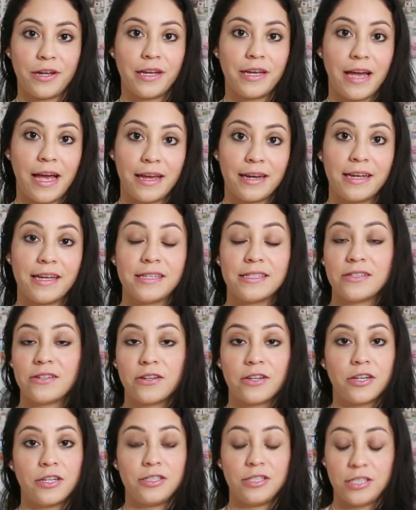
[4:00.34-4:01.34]
to get is the
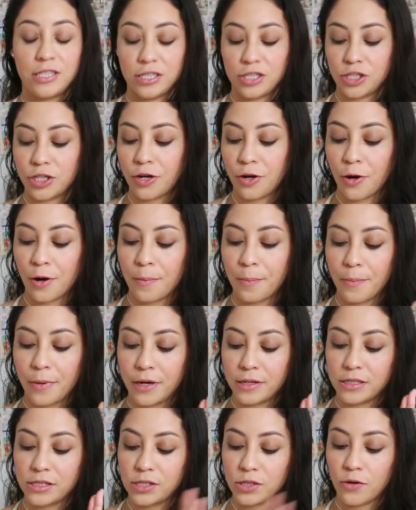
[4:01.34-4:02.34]
conditioner,
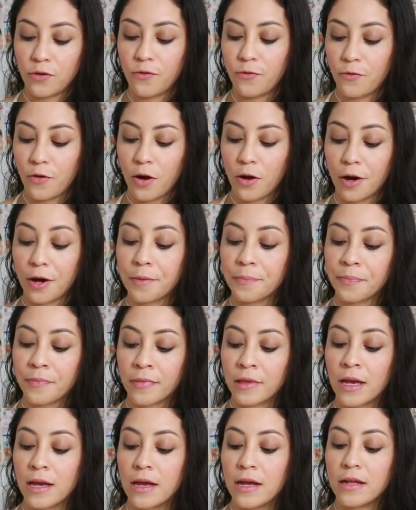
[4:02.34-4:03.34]
but so far
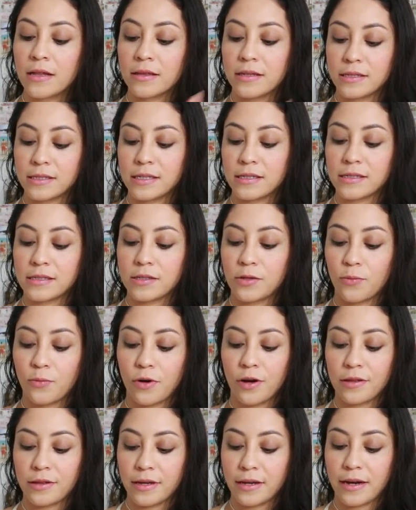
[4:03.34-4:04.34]
this is the
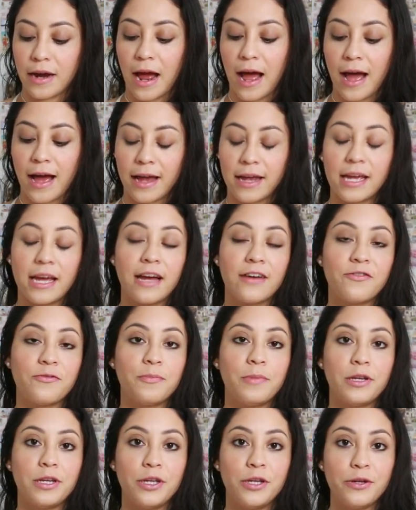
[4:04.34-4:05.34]
one that I have
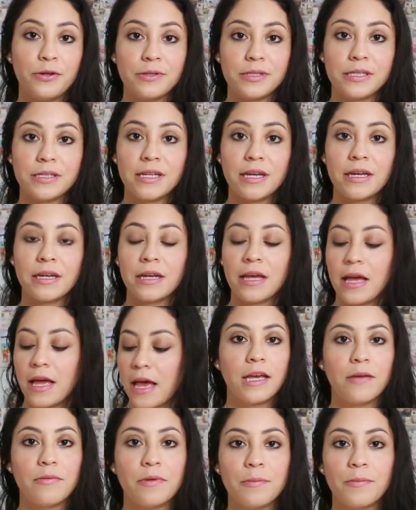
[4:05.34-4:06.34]
been using.
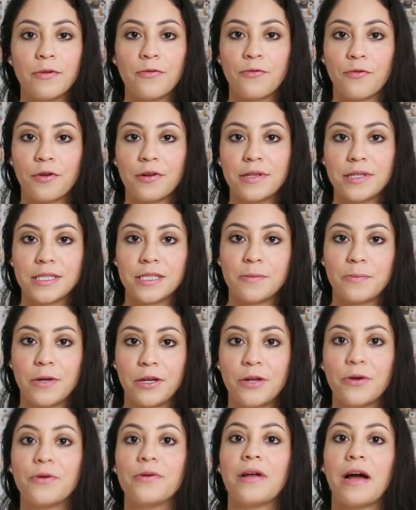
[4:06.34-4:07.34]
Even before this
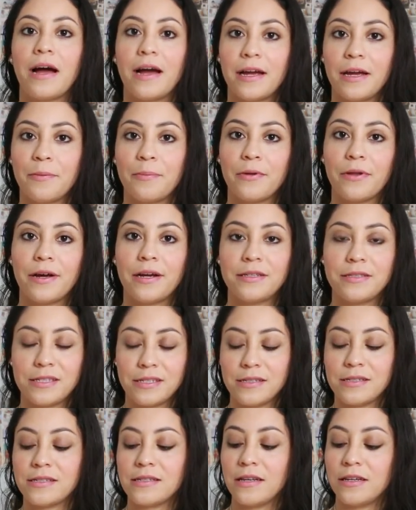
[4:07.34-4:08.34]
video, I applied
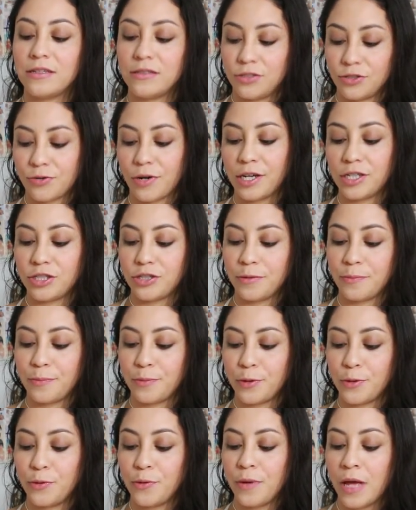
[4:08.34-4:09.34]
this dry
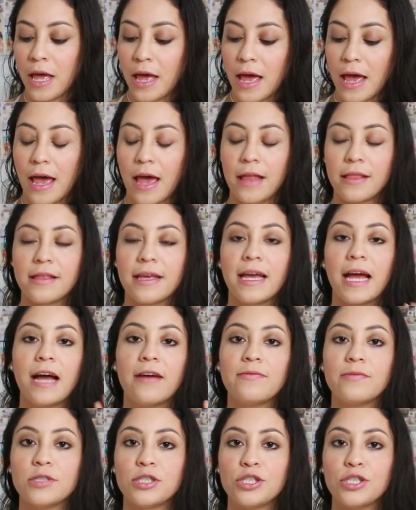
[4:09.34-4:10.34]
shampoo and they
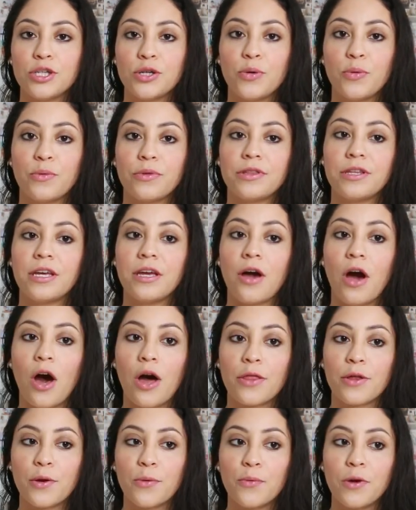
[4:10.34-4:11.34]
have two. The
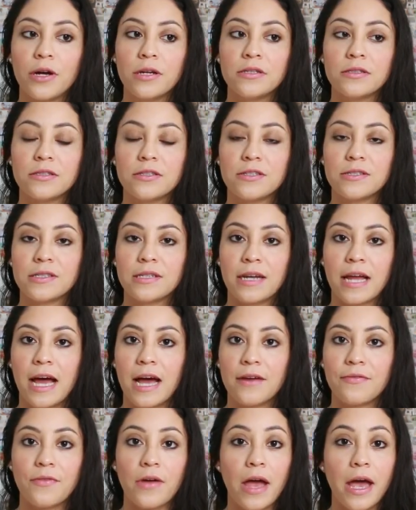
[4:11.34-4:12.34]
other one doesn't
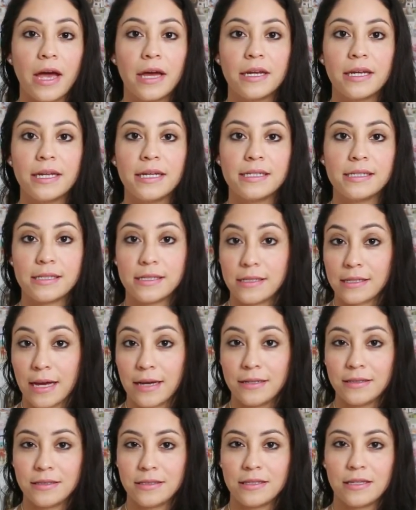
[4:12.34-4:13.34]
have any
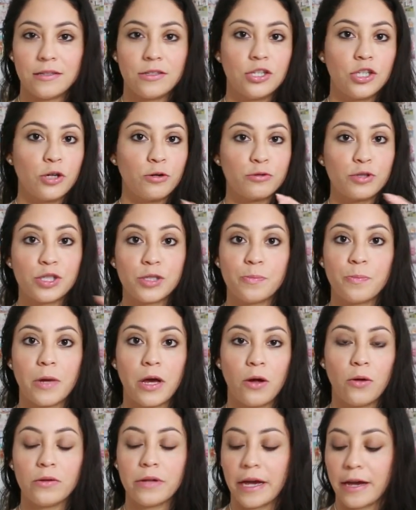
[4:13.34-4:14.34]
scent, no
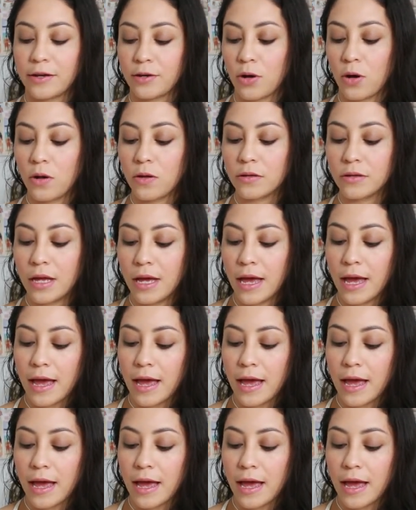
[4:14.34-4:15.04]
smell at all.